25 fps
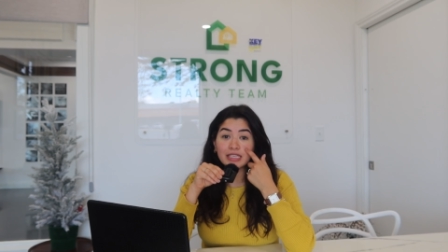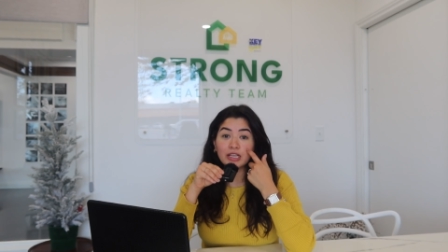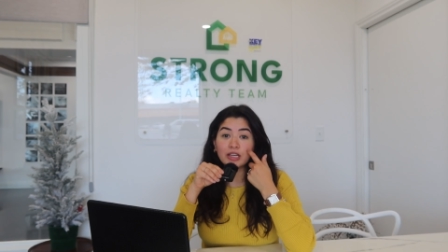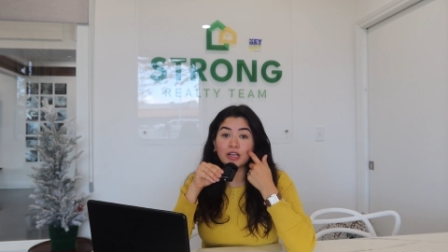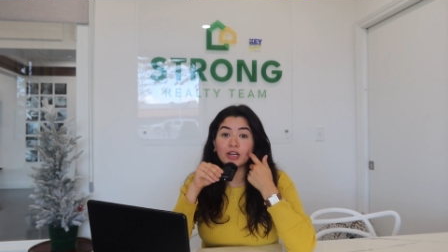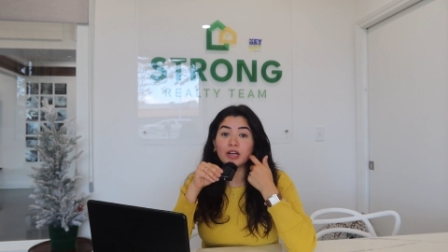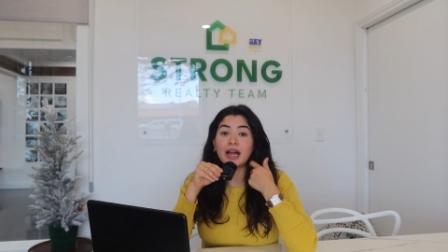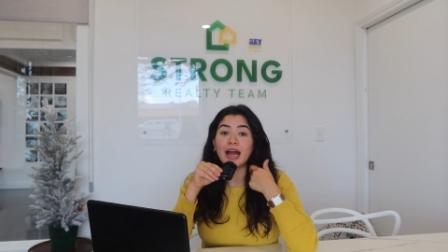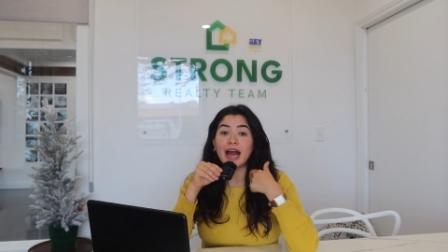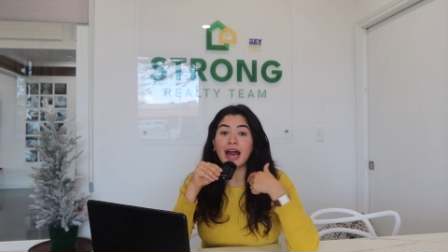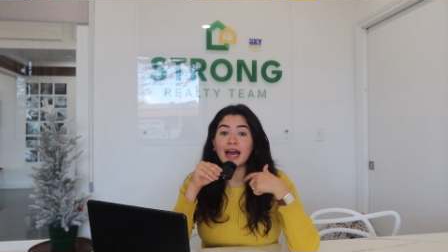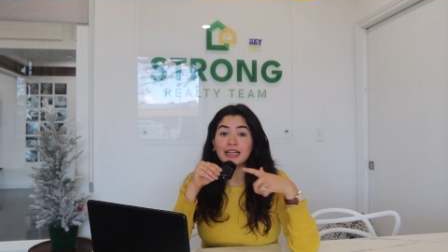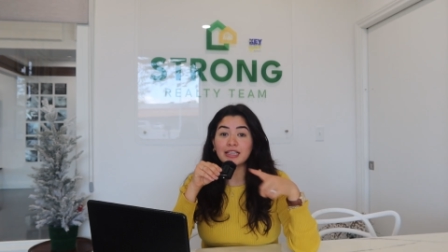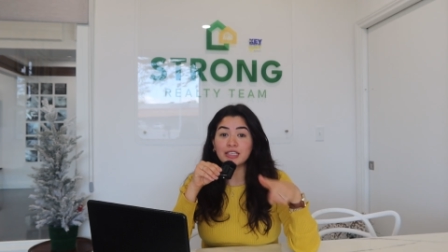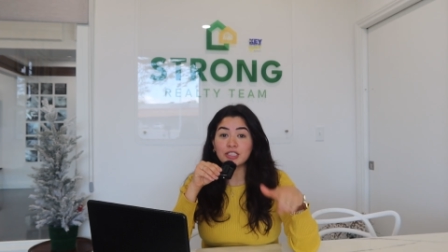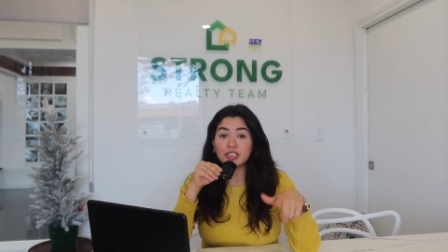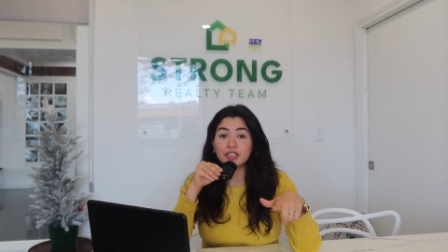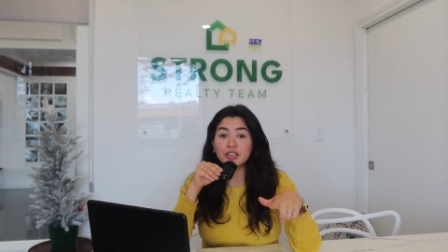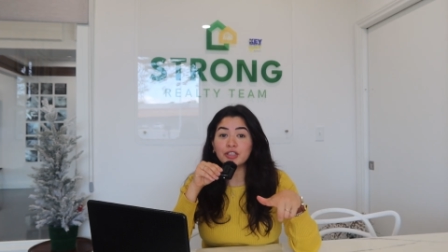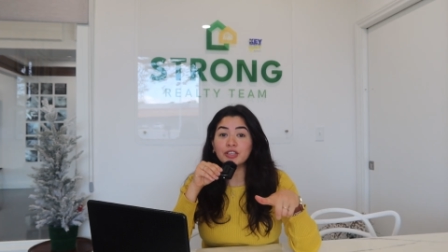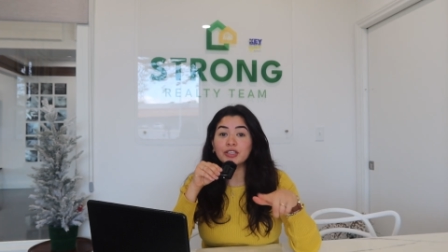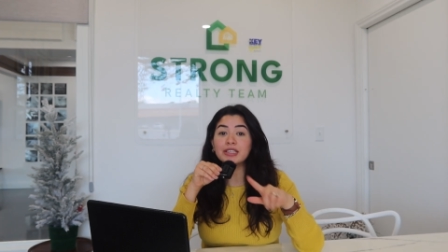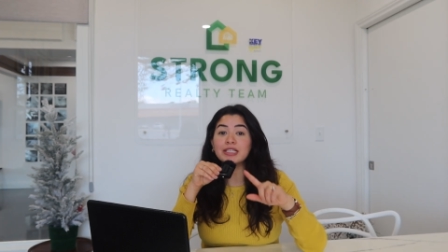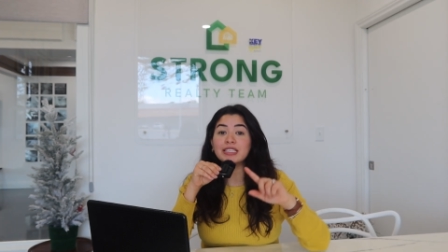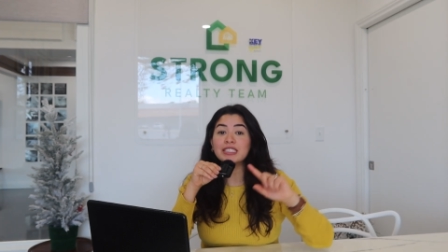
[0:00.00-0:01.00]
year, add it
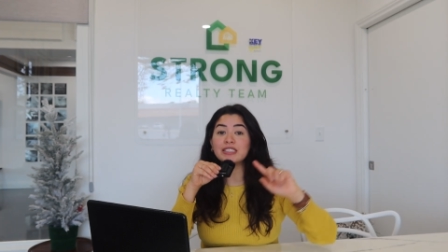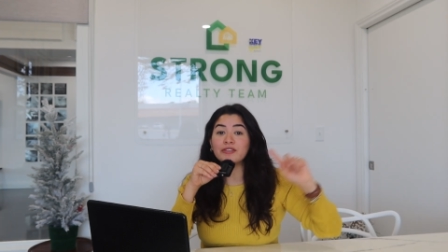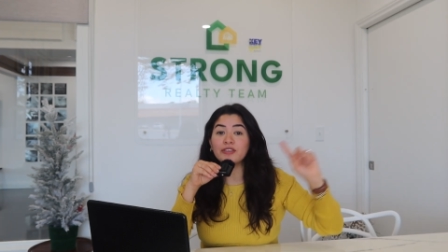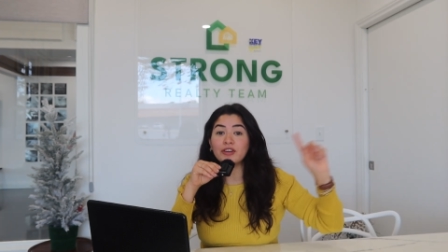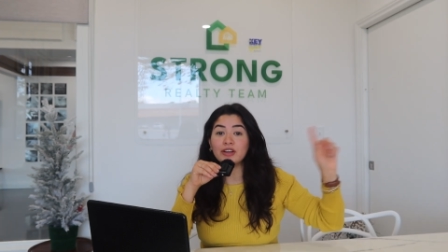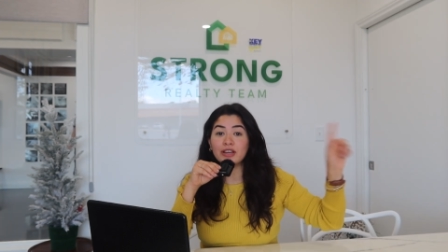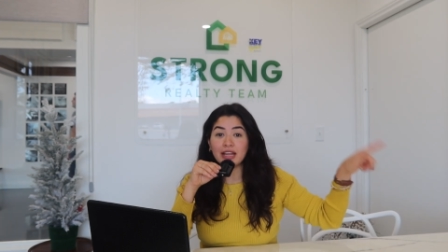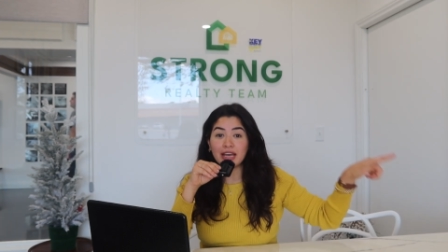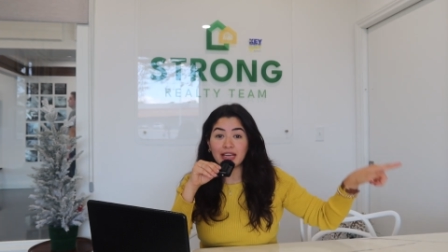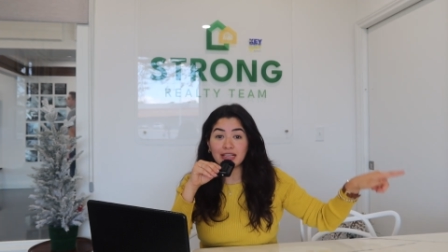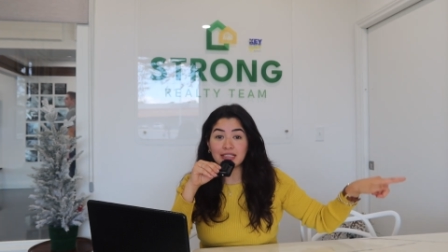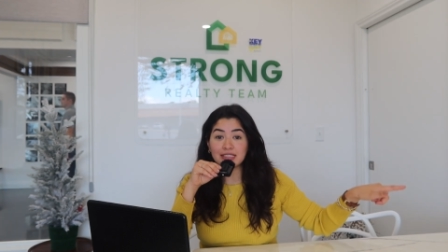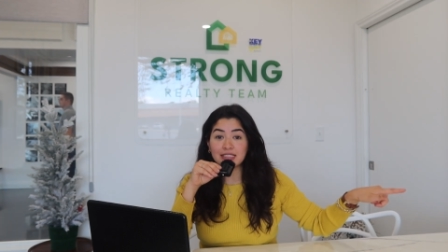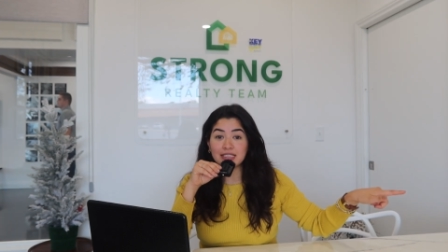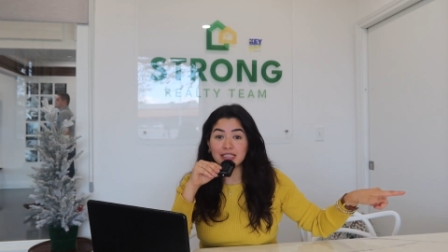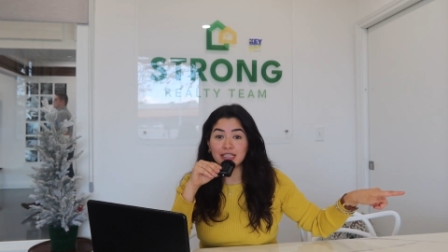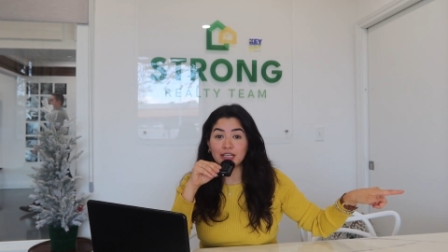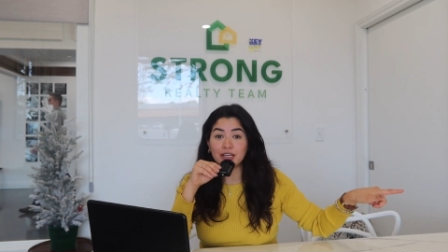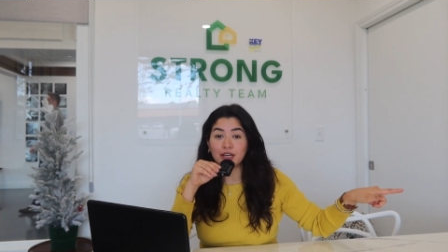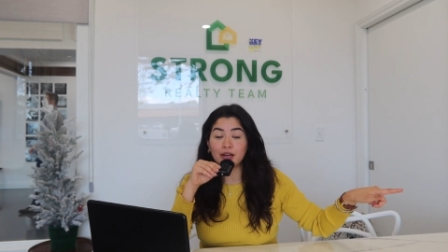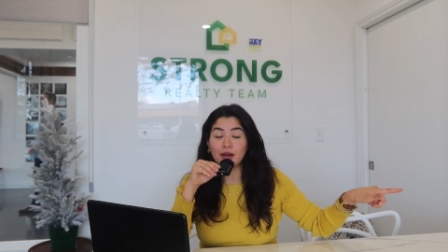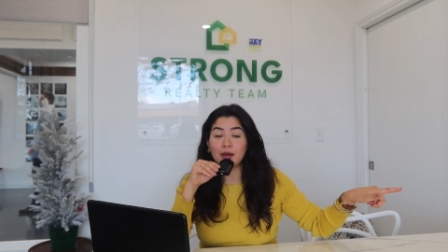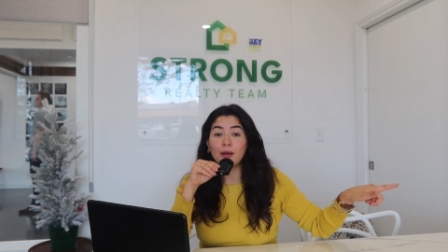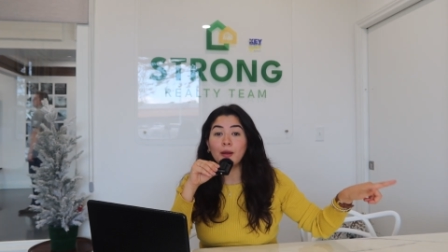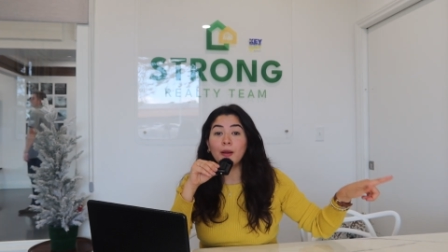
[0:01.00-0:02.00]
to your list for next
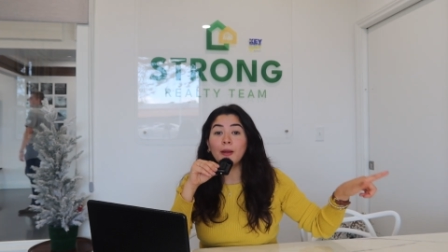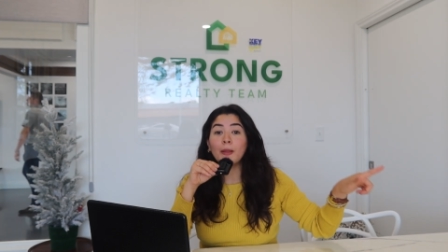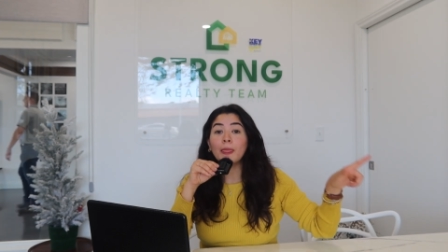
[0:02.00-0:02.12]
year.